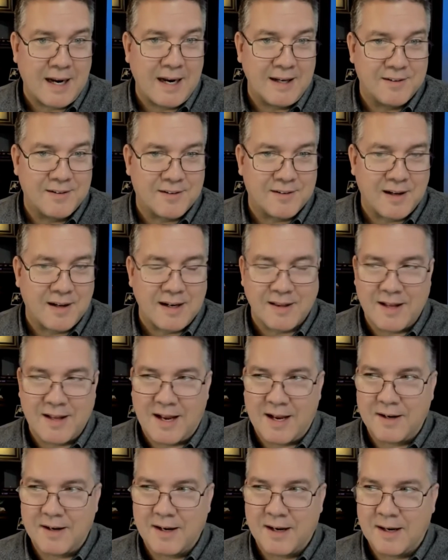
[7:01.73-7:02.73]
guides like
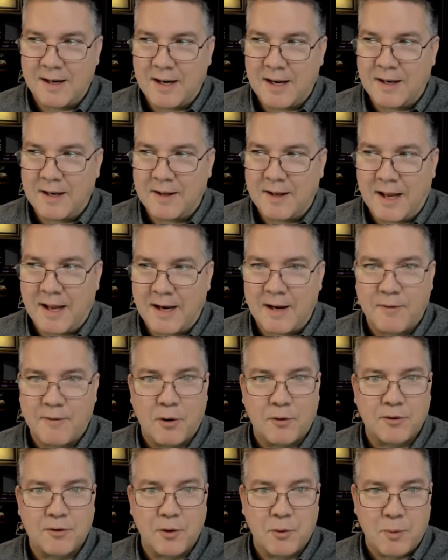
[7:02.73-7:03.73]
that, and that
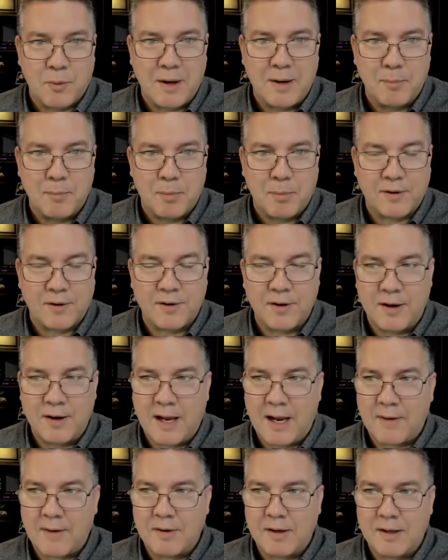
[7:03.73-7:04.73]
have also written books, and
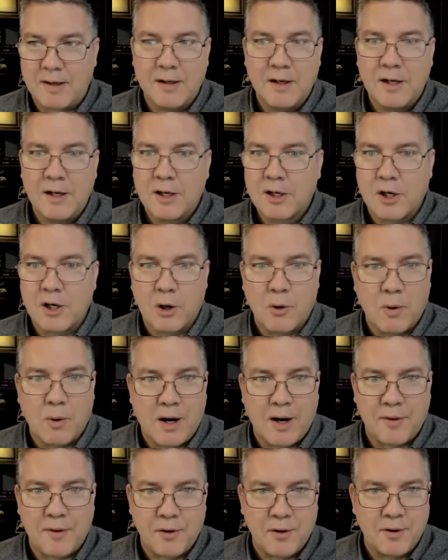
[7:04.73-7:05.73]
having
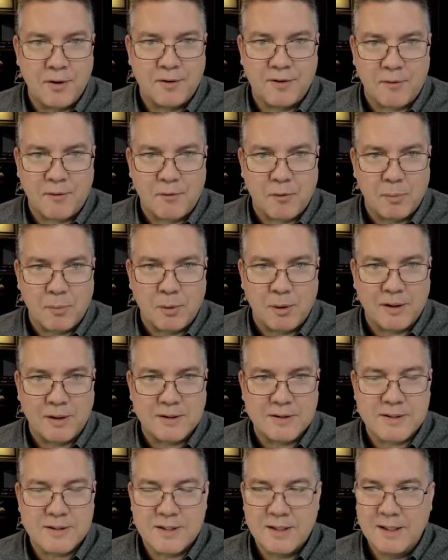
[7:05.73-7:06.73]
co-authored several
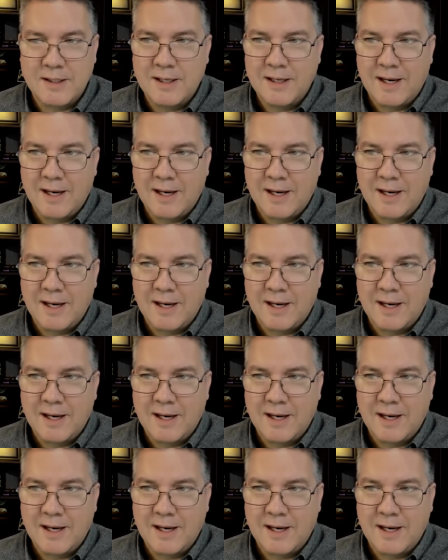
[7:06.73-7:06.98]
books,